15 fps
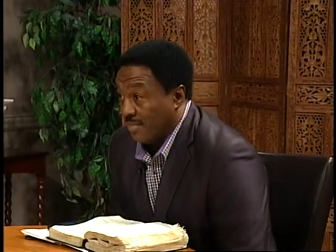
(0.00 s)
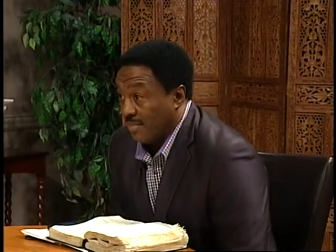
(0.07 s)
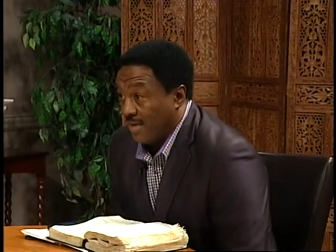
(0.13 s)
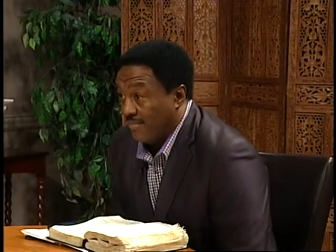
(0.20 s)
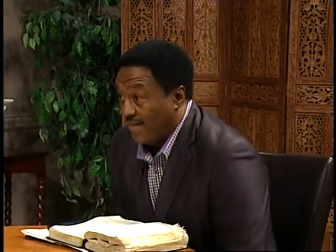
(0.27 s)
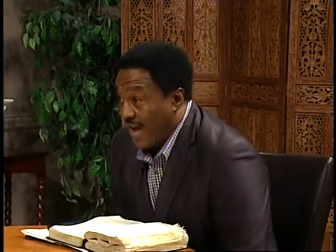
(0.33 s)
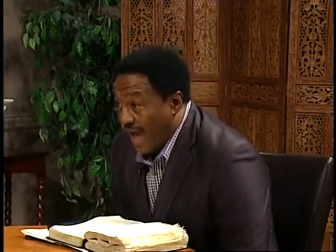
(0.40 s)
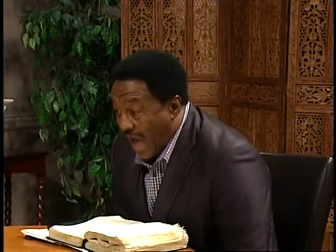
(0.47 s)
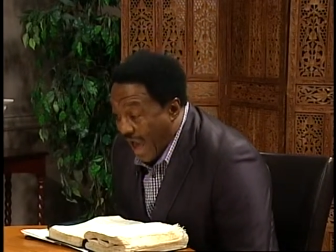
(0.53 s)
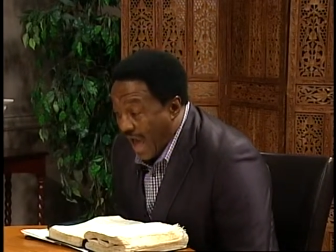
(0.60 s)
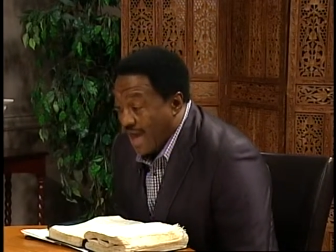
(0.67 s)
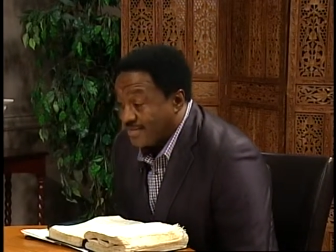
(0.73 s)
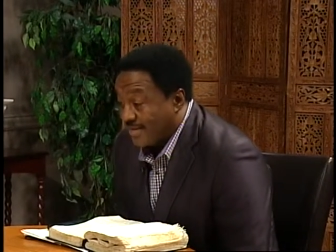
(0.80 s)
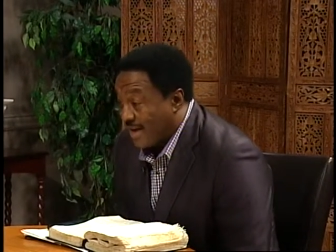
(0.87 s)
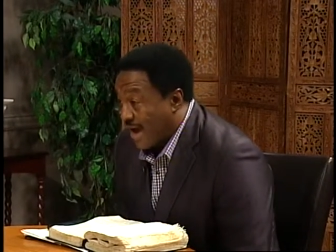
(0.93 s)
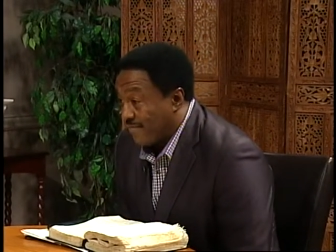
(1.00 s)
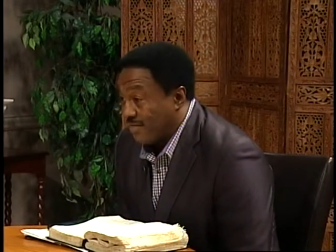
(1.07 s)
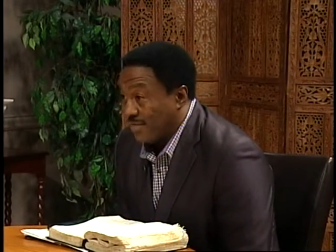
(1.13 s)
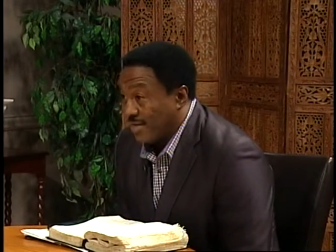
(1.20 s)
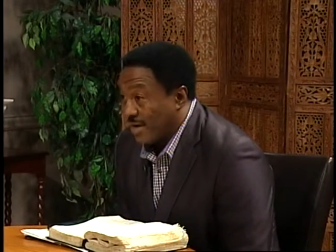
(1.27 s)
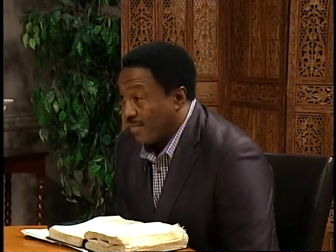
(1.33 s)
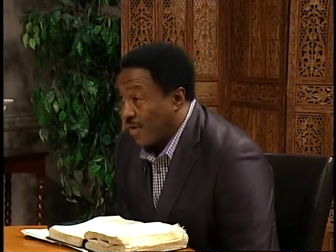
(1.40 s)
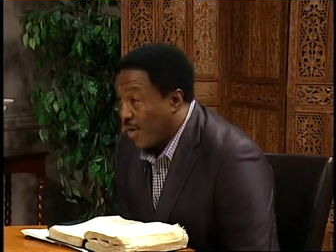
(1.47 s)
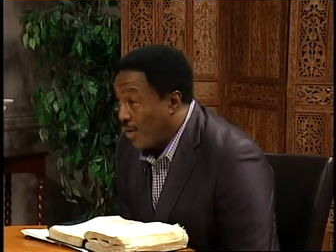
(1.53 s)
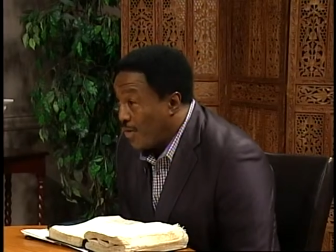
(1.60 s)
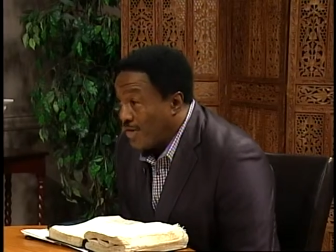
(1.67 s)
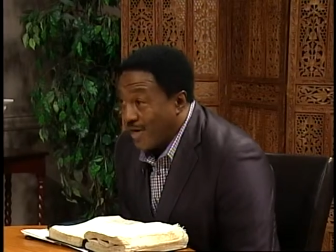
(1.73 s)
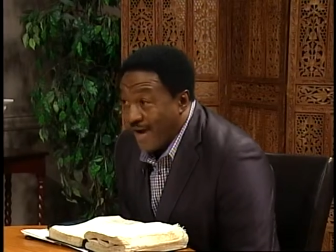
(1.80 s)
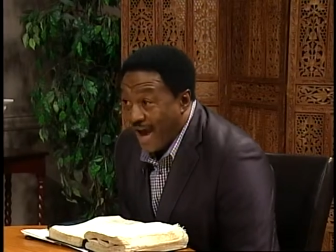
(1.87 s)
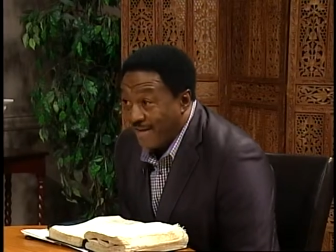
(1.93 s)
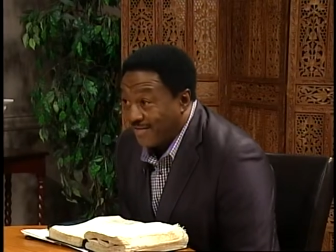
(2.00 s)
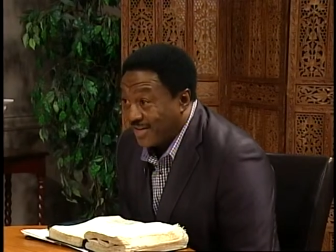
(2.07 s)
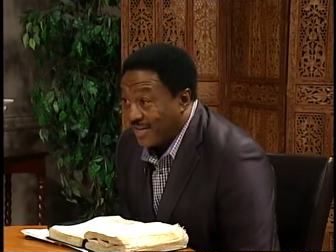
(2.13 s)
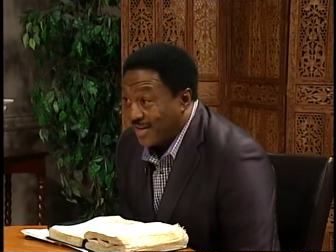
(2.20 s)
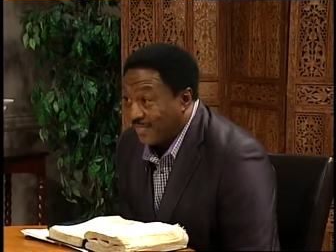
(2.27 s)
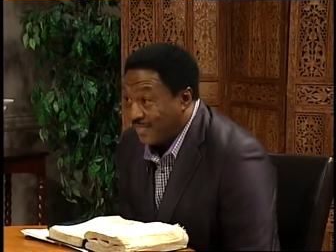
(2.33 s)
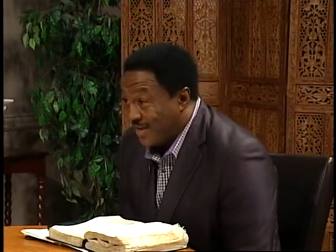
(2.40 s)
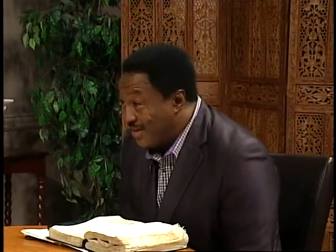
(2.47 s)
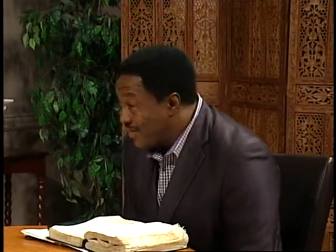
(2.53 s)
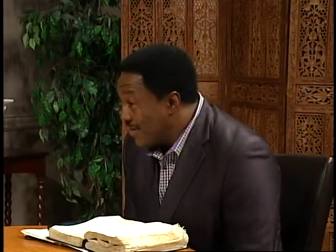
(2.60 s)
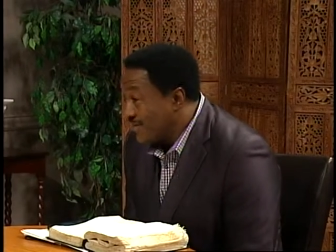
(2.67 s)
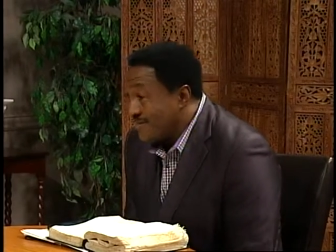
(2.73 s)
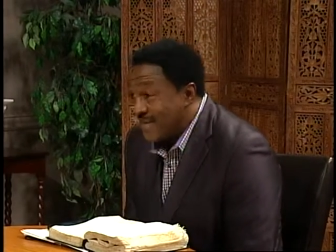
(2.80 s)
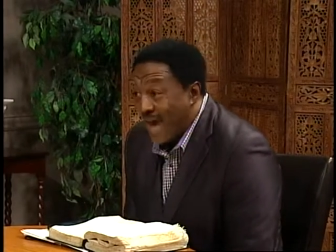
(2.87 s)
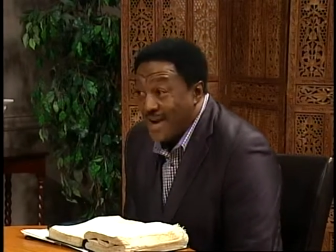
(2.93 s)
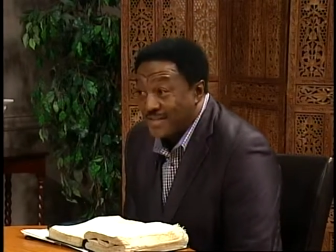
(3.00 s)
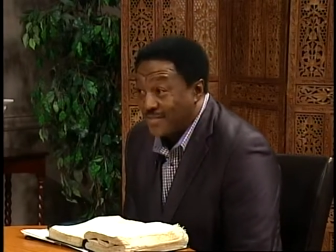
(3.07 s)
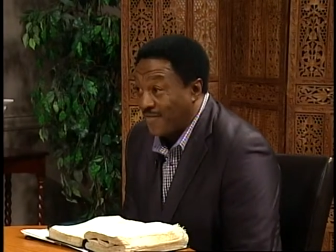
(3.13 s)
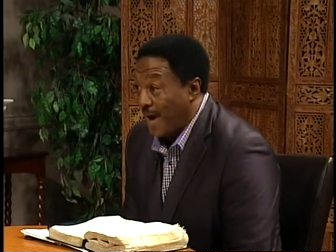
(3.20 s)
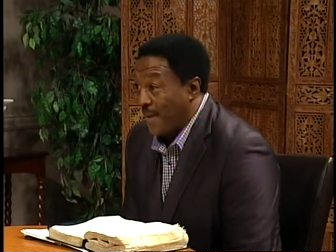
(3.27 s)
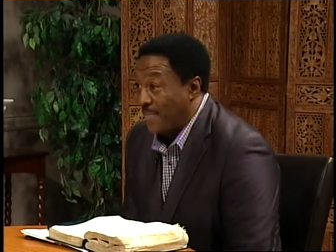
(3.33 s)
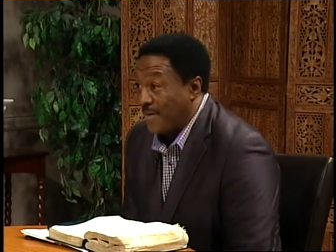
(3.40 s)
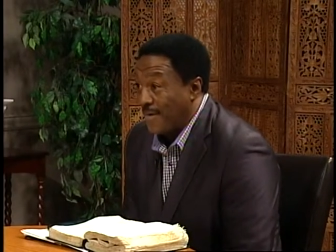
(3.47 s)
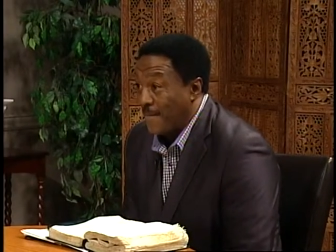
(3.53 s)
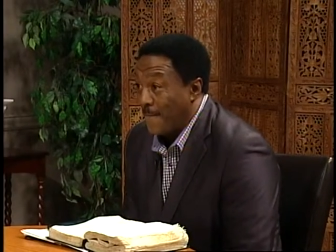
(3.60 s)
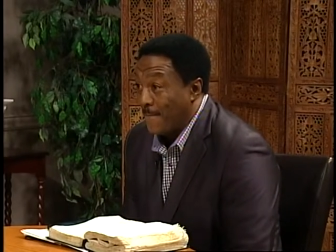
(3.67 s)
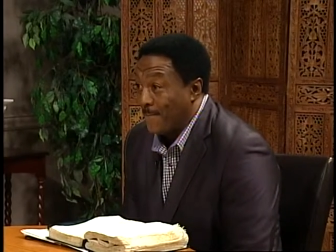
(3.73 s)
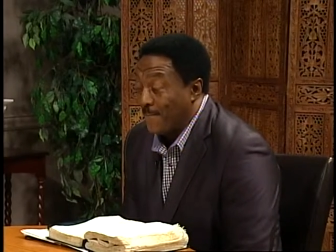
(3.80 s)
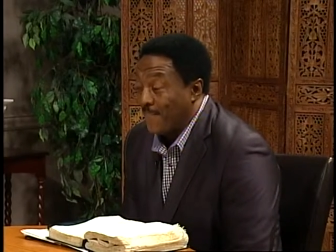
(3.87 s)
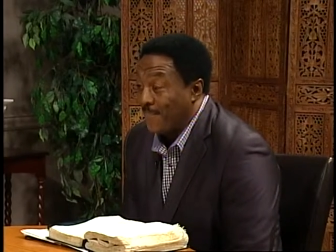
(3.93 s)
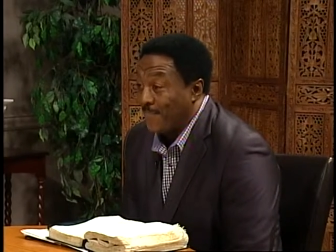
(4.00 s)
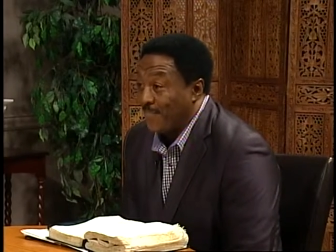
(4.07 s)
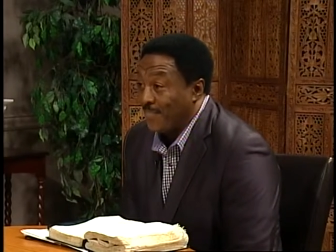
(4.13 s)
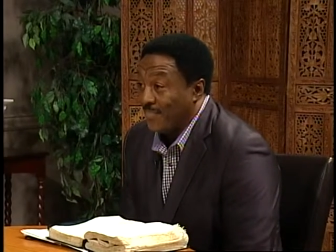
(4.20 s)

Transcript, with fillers: If yes. I ask after him, hunger after him, he's gonna satisfy me. Yes.